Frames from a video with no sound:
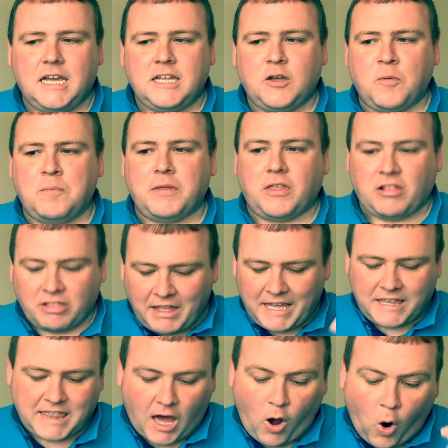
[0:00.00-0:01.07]
You know, but they're
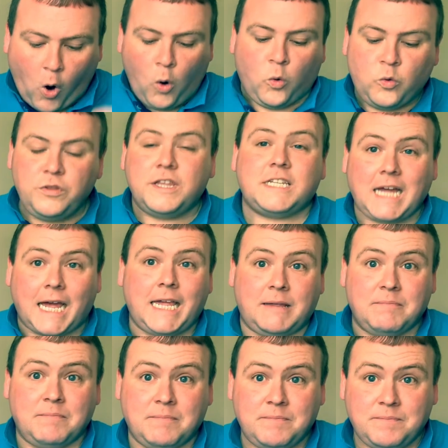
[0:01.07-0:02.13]
like that all the
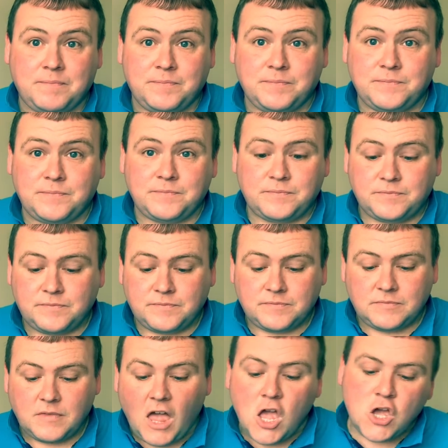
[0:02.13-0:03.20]
time.
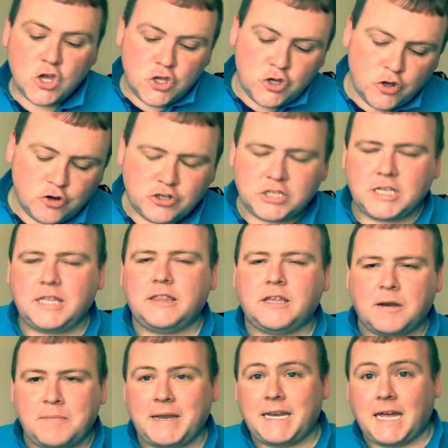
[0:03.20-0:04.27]
Usually they're
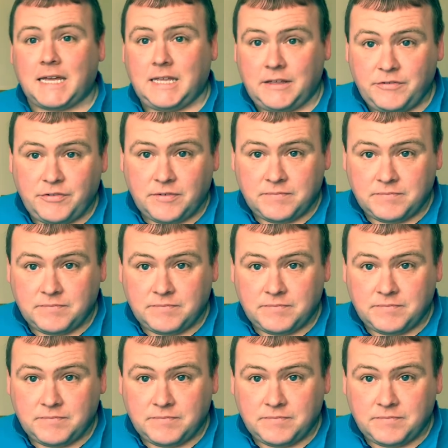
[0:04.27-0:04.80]
a bit naive.